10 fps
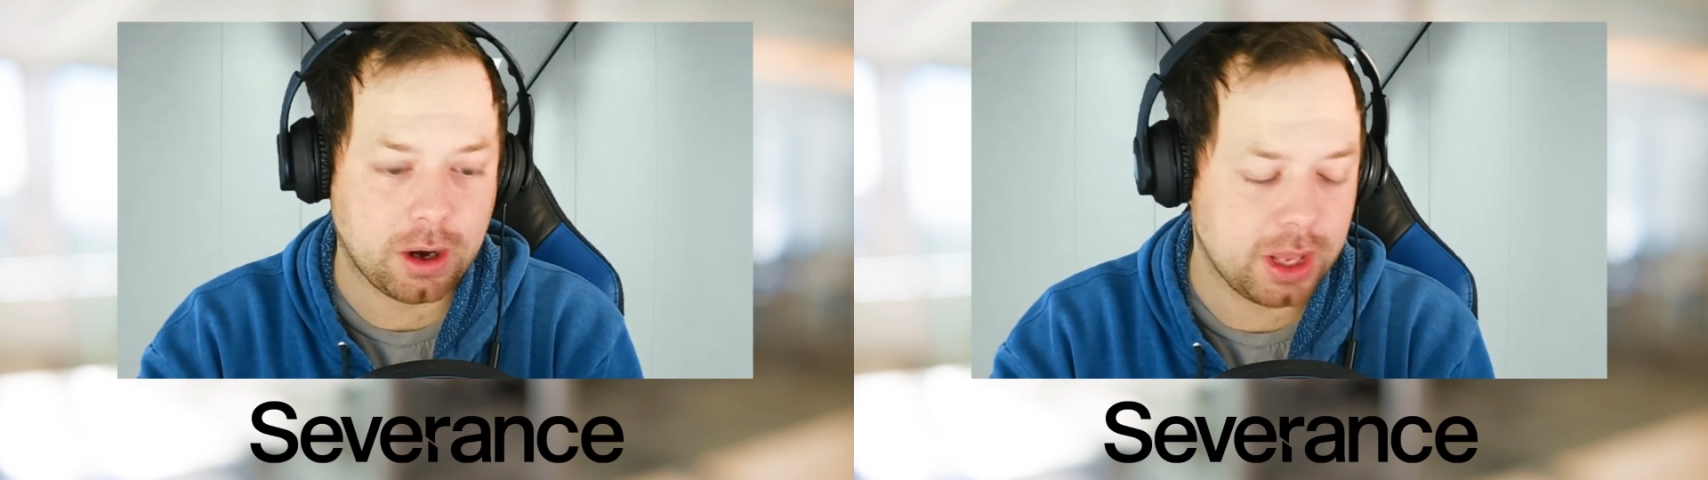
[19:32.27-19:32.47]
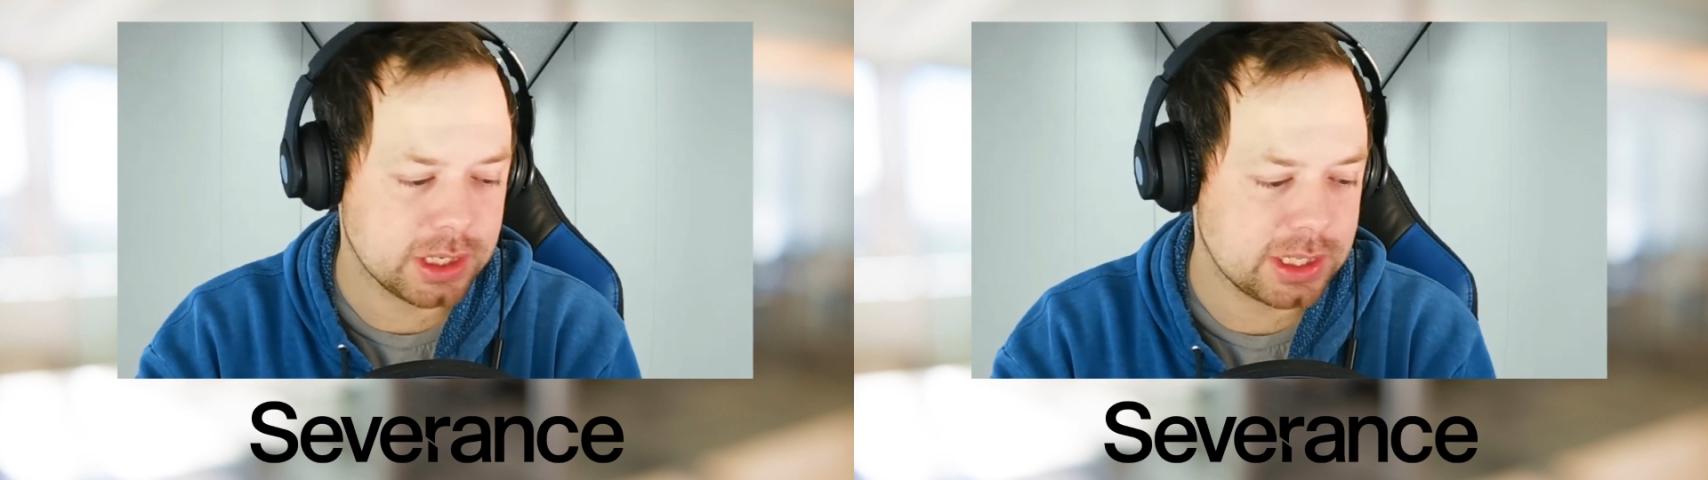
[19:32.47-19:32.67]

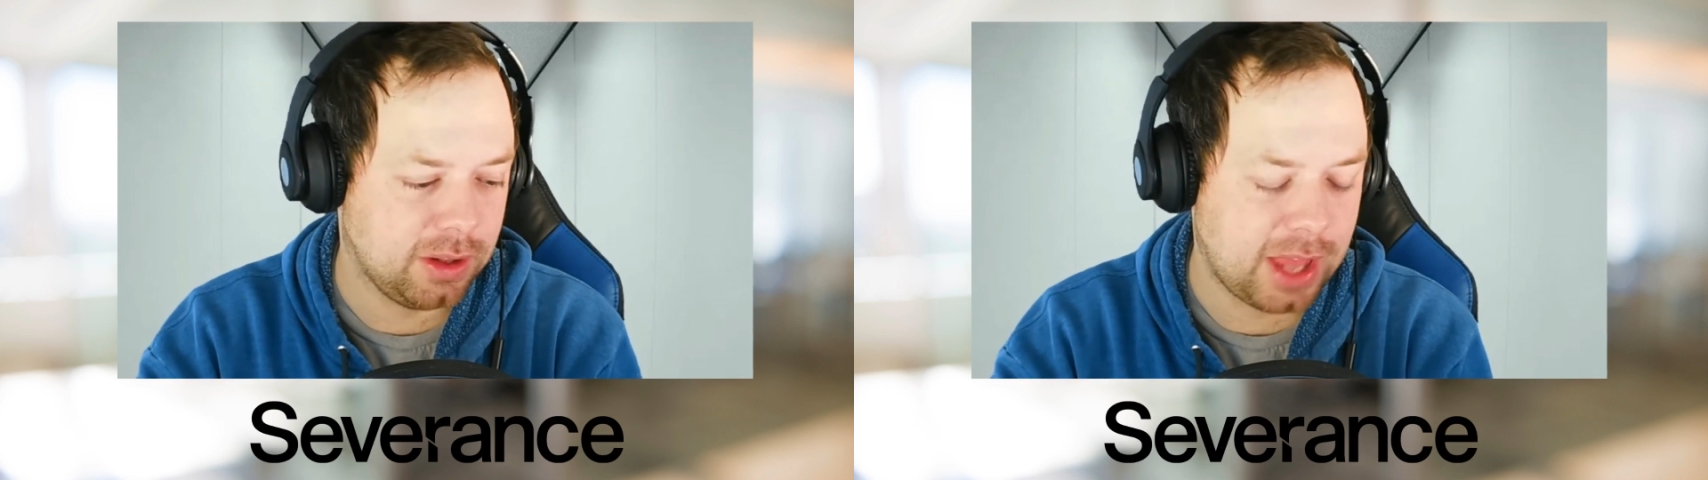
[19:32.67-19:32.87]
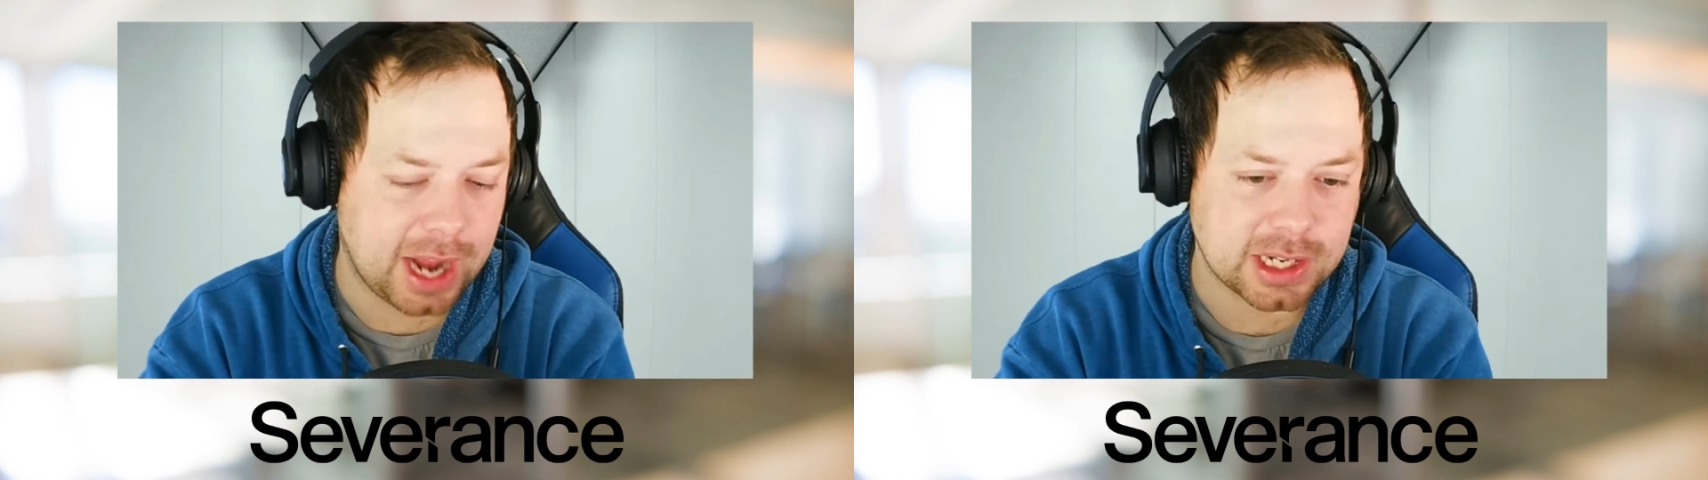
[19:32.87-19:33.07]
and still
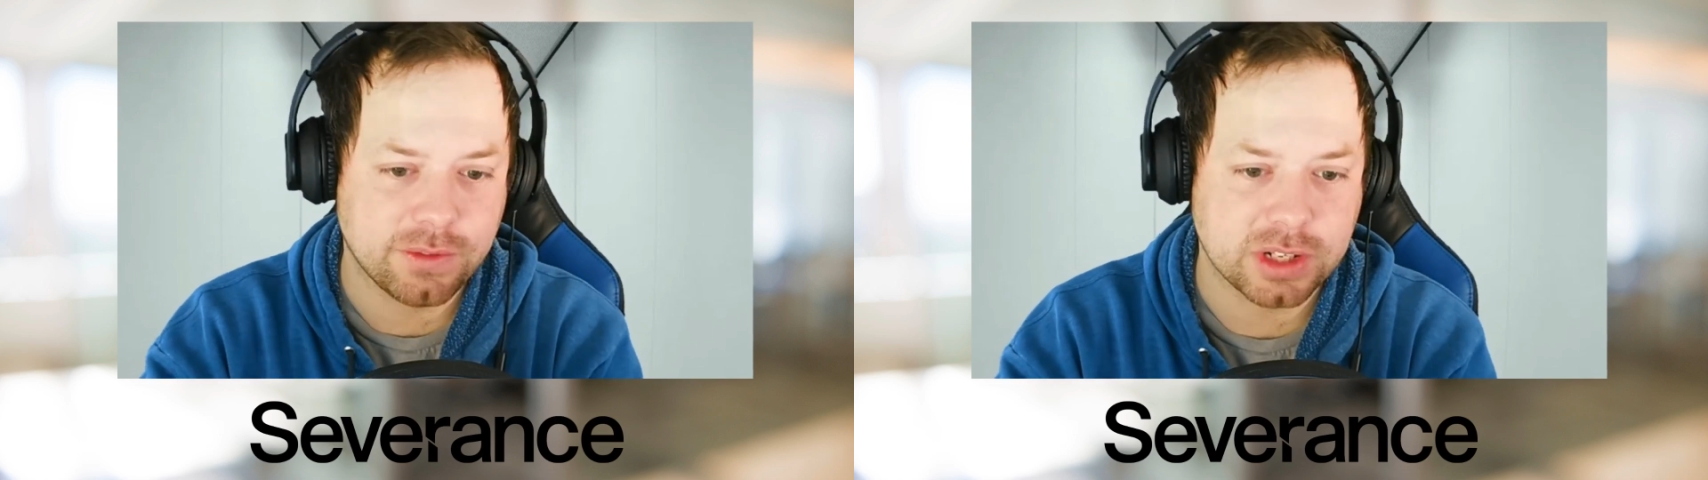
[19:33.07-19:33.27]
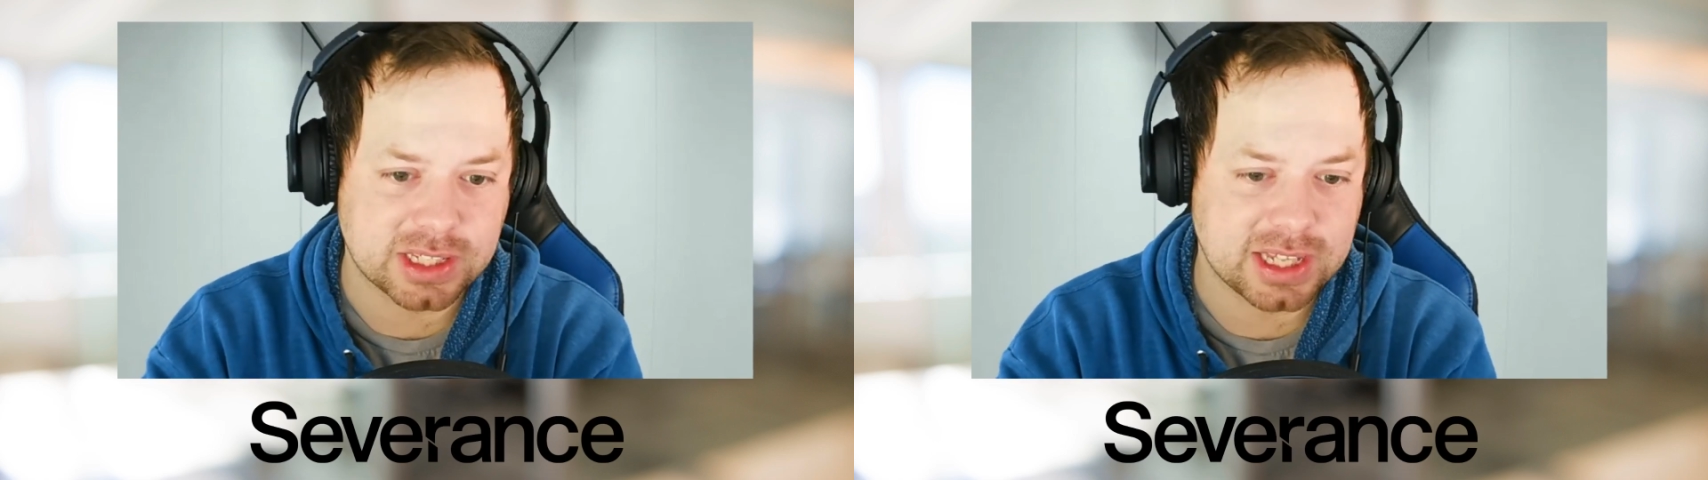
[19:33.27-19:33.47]
active.
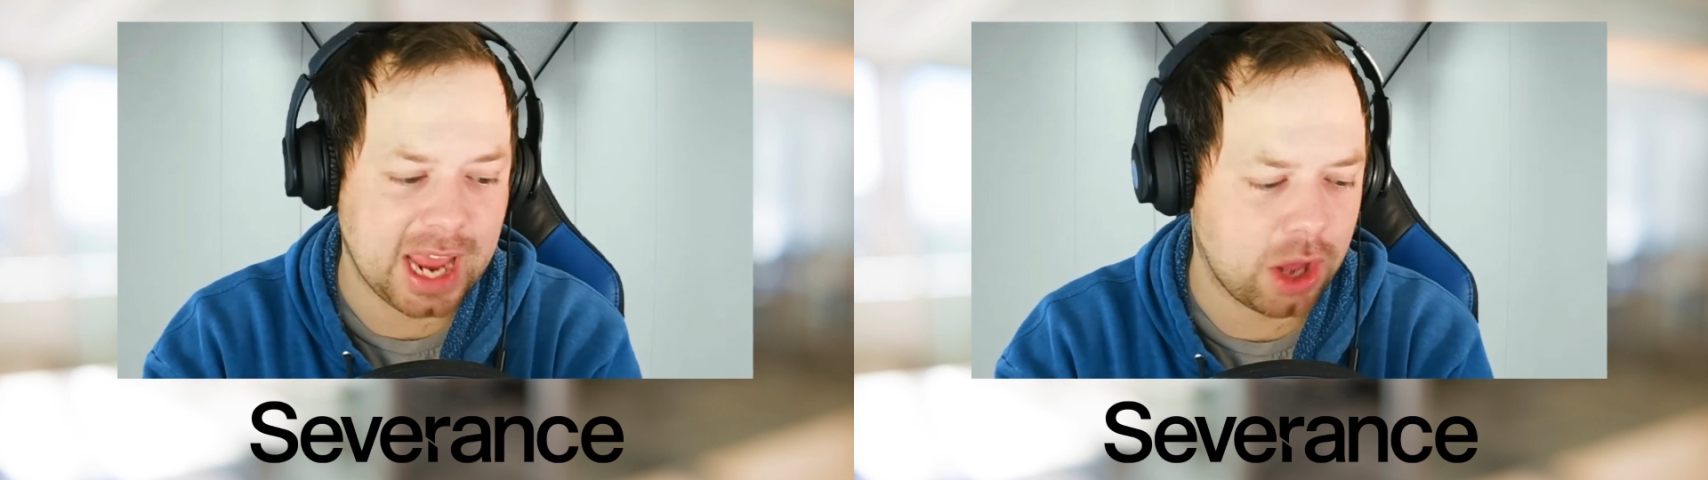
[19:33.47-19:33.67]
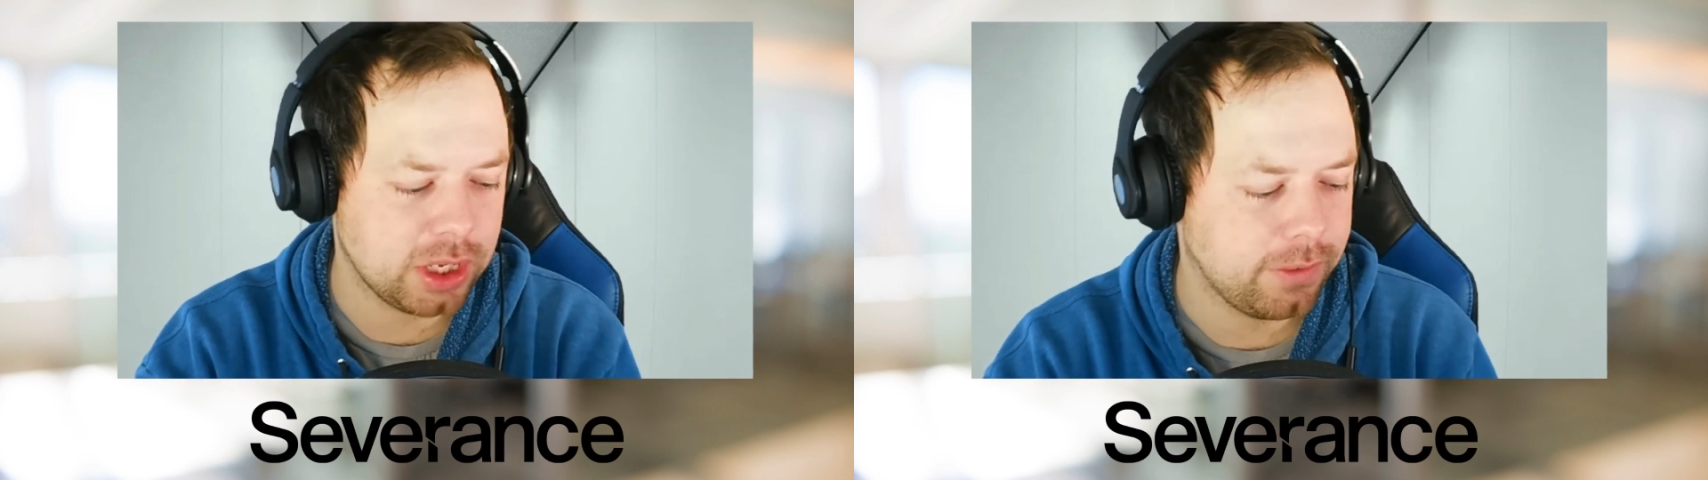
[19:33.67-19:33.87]
It's the
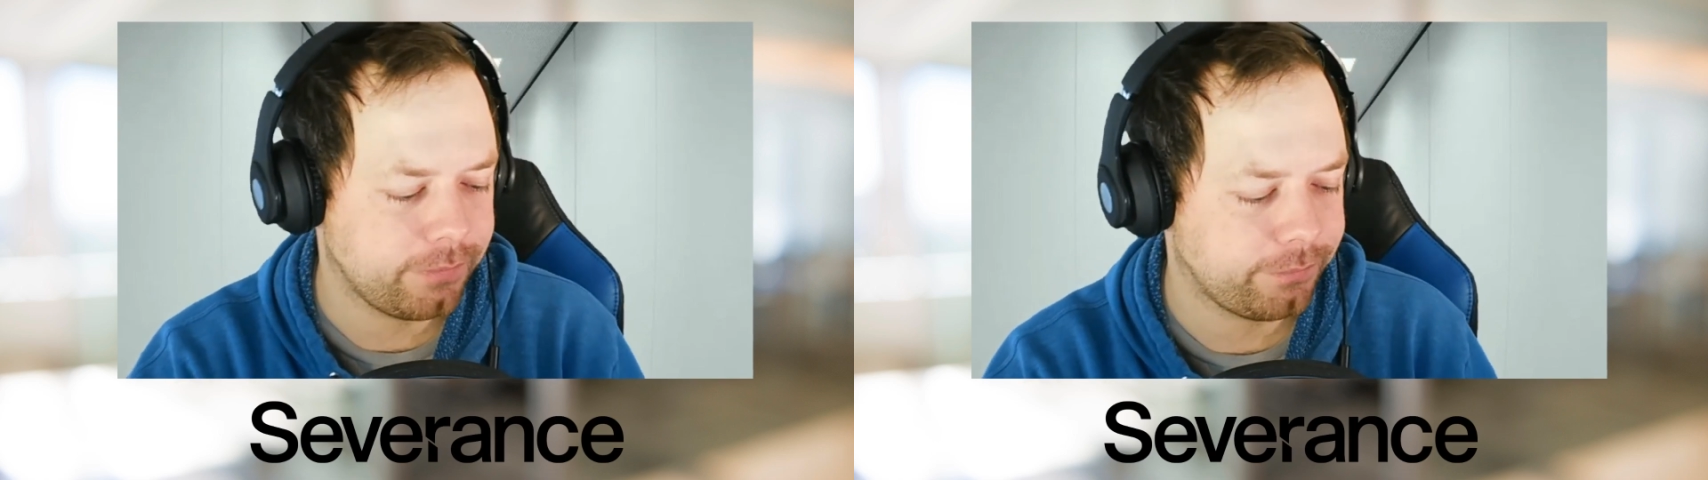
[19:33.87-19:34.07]
Audi.